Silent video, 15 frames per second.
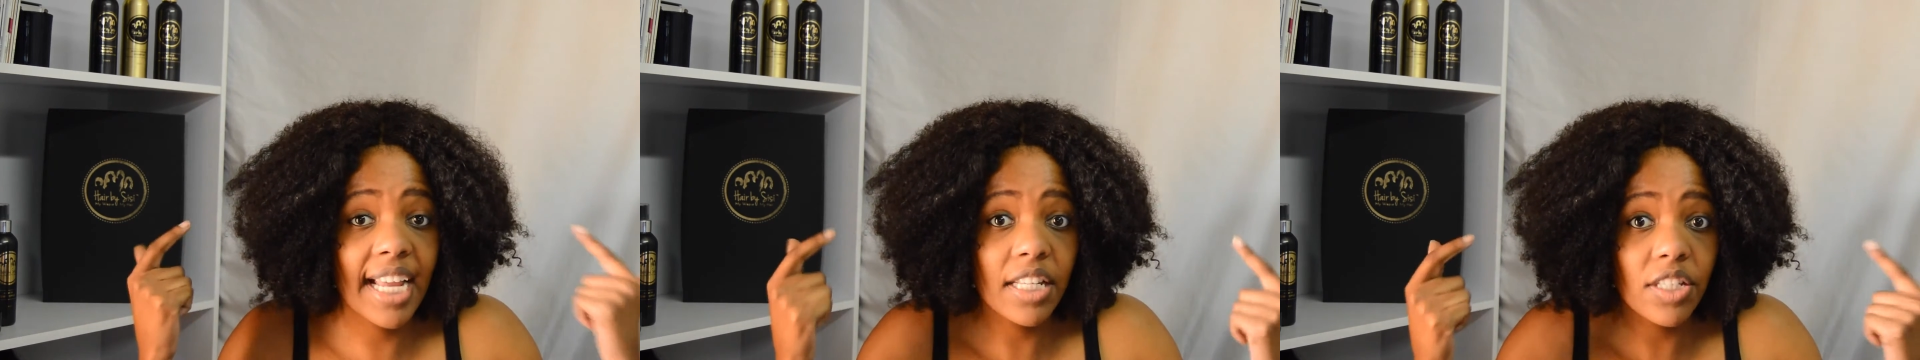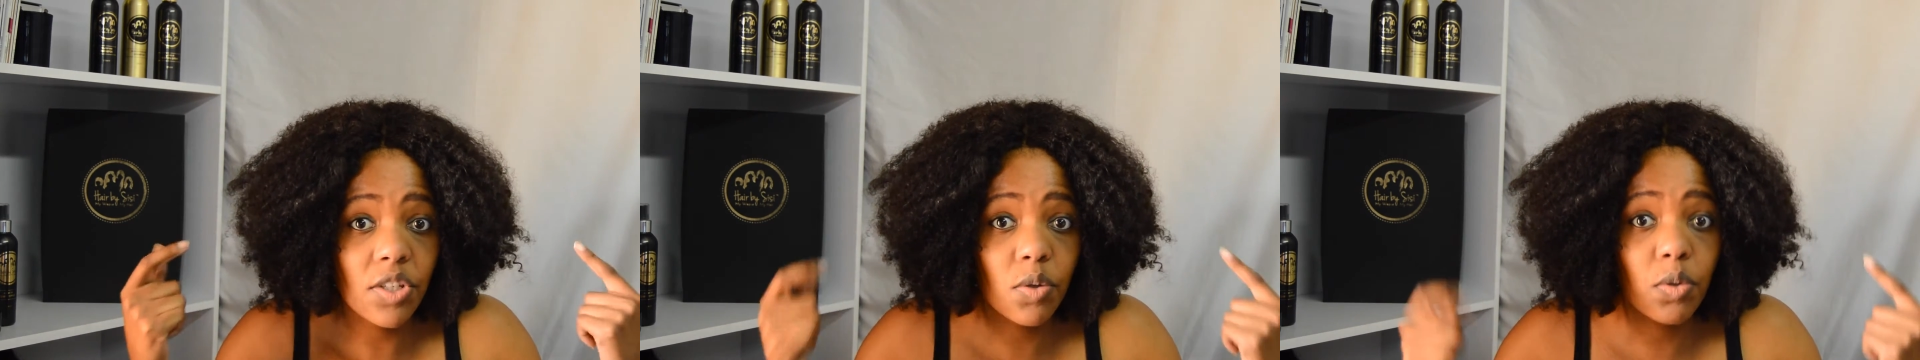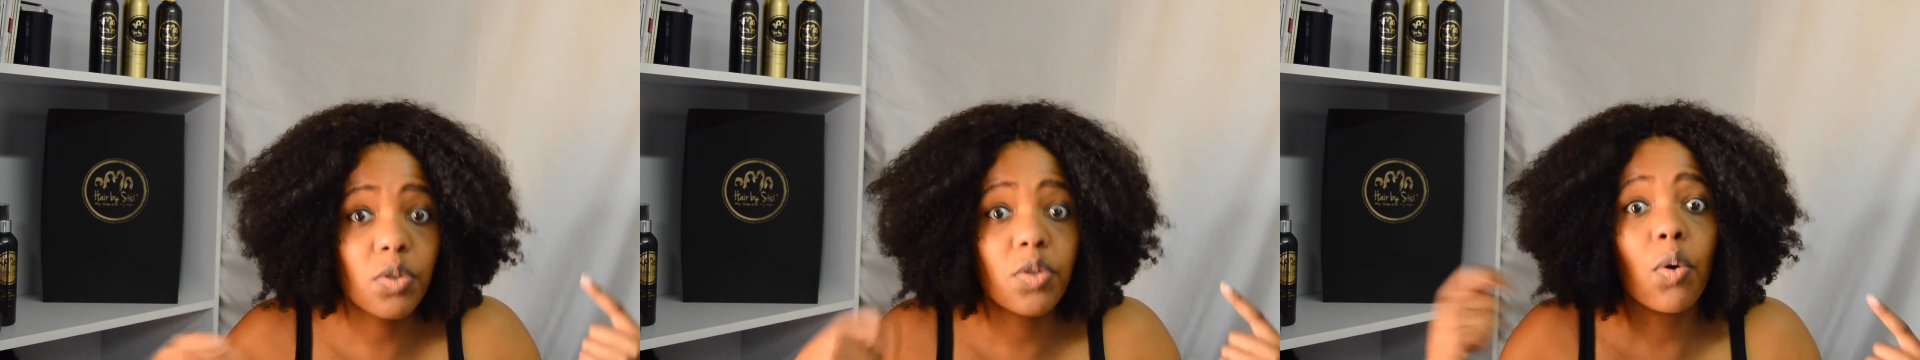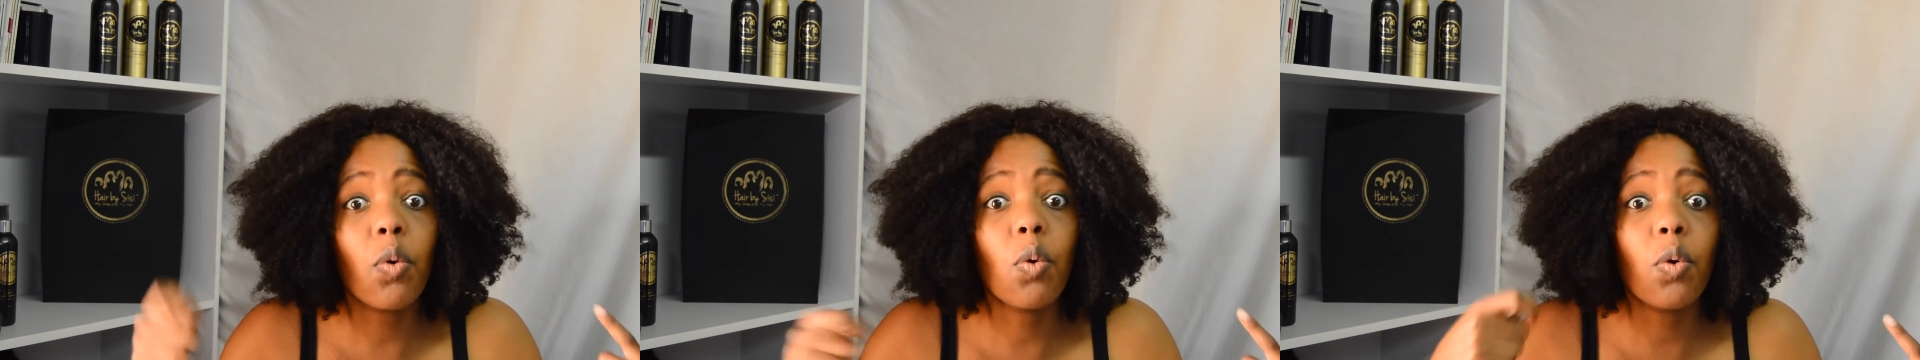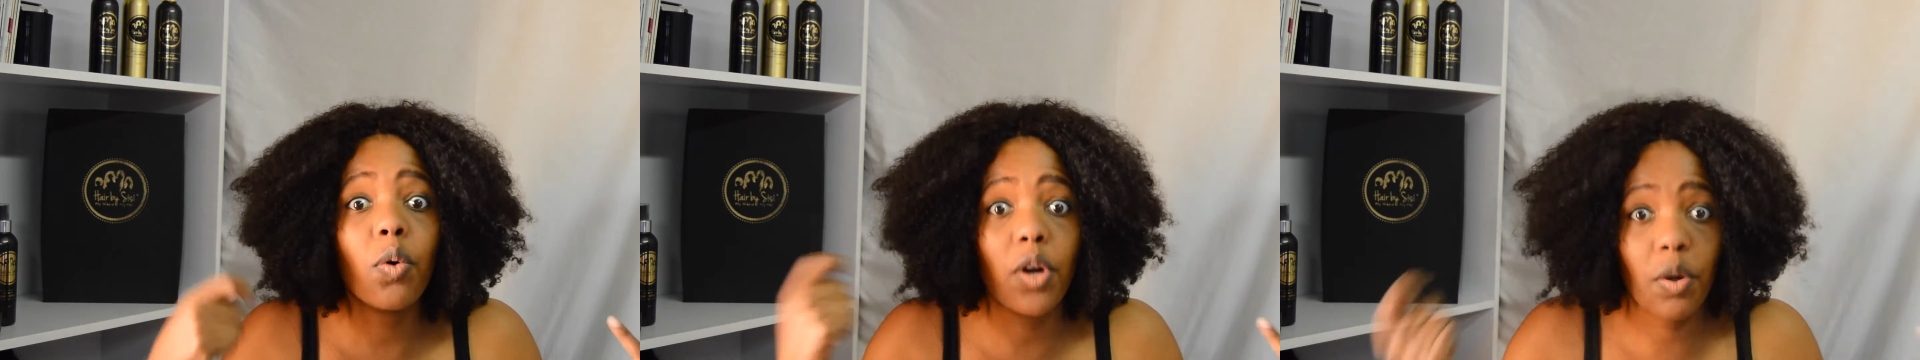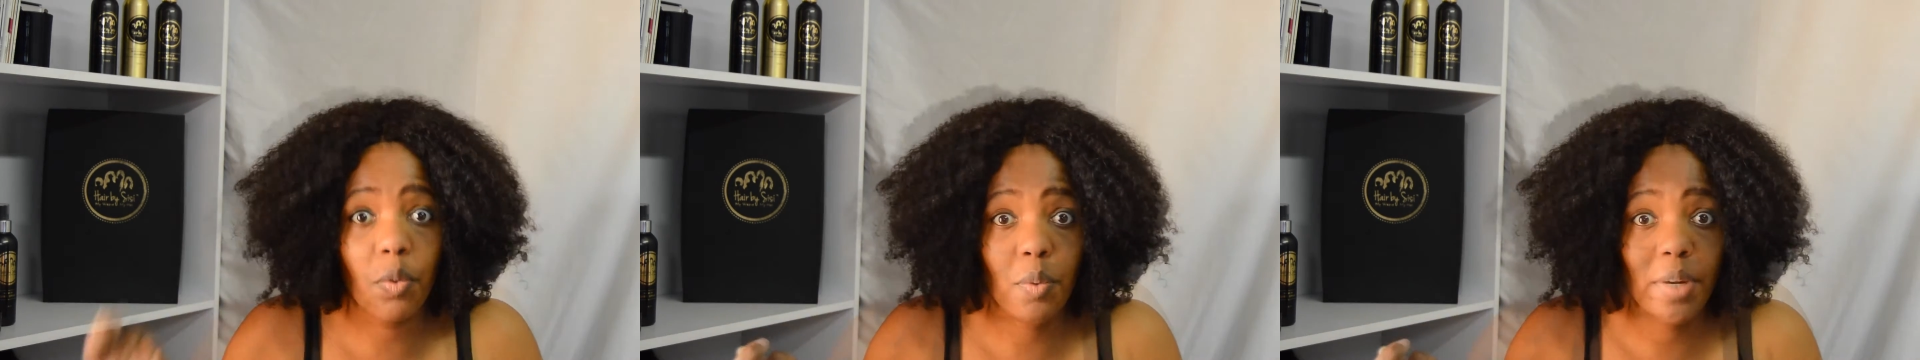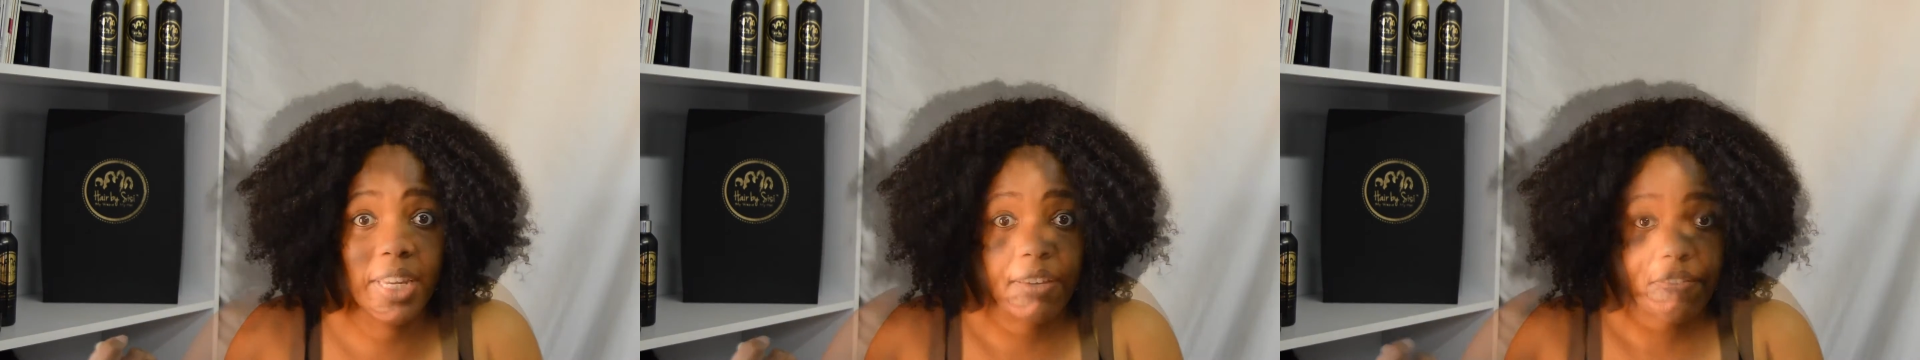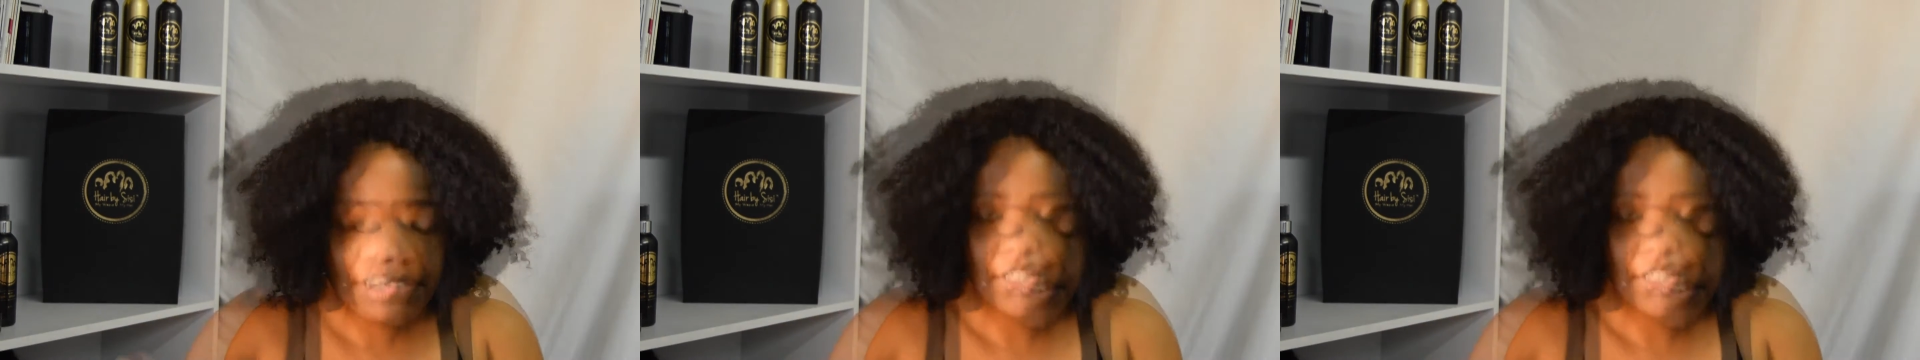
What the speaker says: installs or a weave.